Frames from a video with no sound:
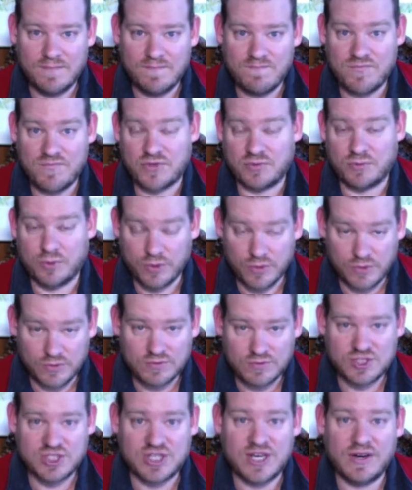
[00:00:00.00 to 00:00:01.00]
through
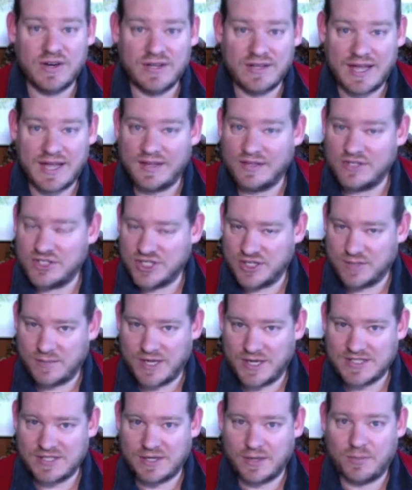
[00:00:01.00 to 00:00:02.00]
sharing that,
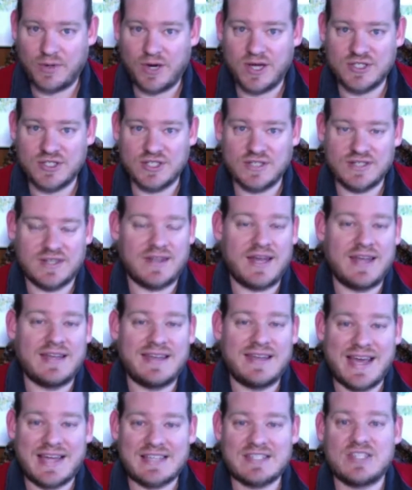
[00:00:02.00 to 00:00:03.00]
legitimizing our project at that
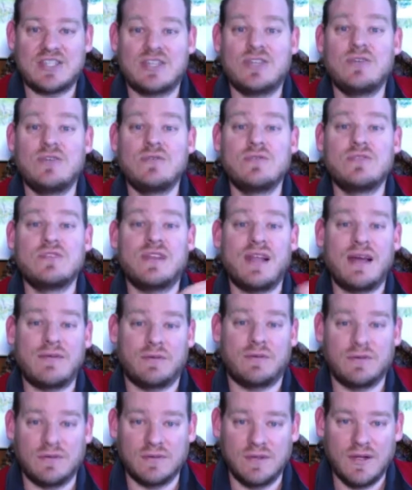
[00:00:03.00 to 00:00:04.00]
next huge
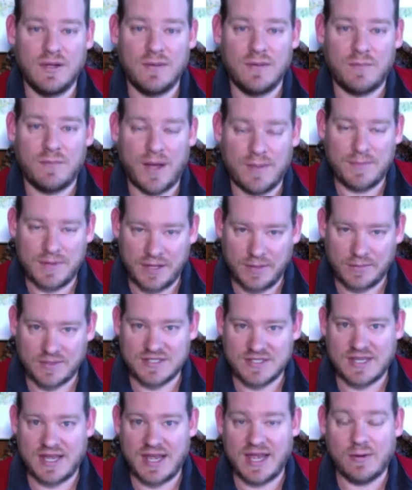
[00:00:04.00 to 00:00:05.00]
level by able to
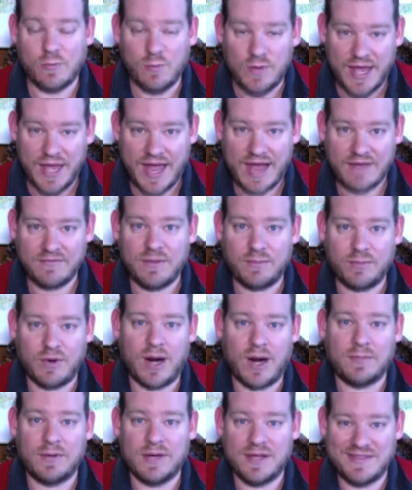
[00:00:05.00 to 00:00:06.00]
say, hey, we have the
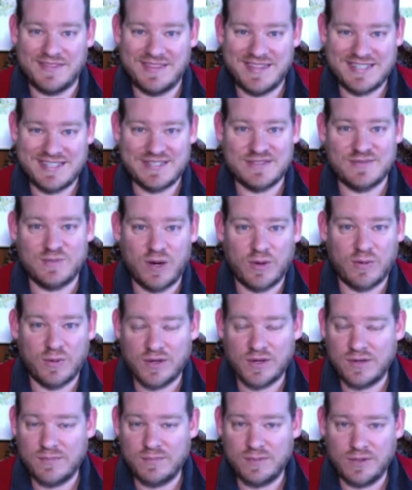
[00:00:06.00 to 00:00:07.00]
property. This is where we're
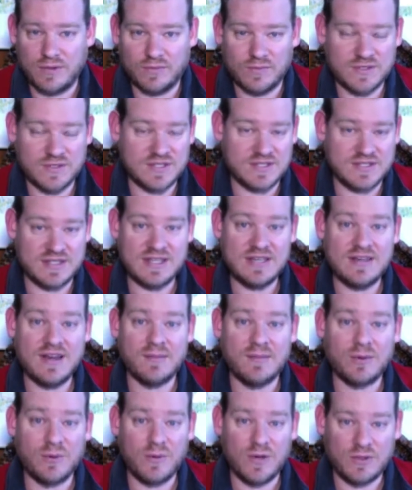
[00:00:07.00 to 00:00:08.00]
going to build, which is the
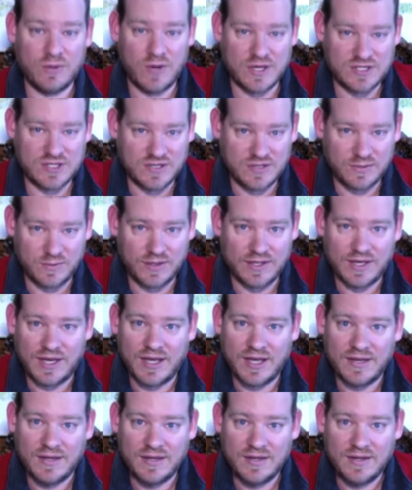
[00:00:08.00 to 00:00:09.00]
number one question that we
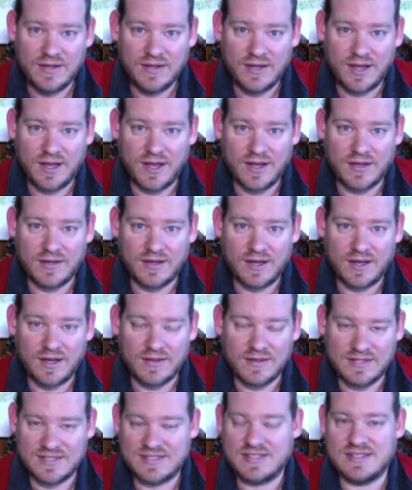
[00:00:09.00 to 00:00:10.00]
get. And uh,
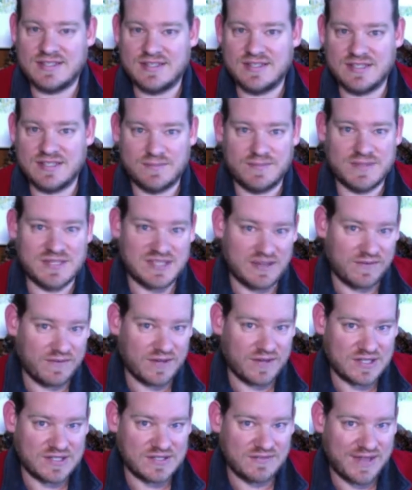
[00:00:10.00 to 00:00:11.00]
this is the
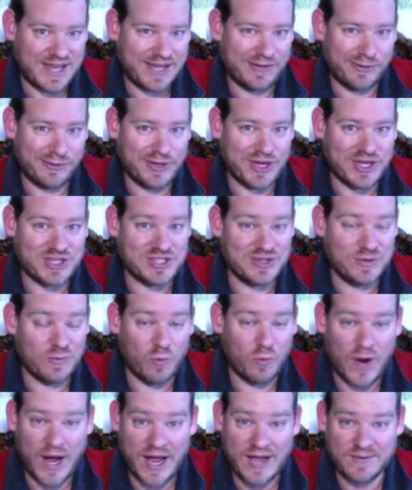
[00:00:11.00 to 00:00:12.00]
specifics of that location and
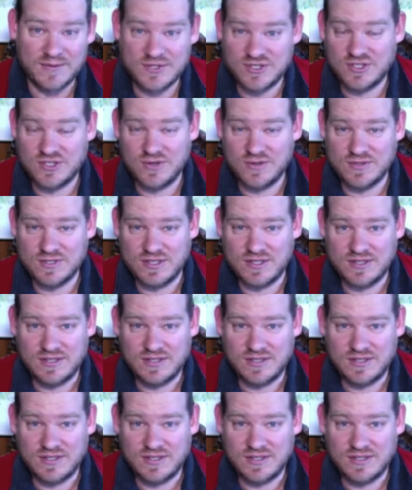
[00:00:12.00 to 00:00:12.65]
why it was chosen.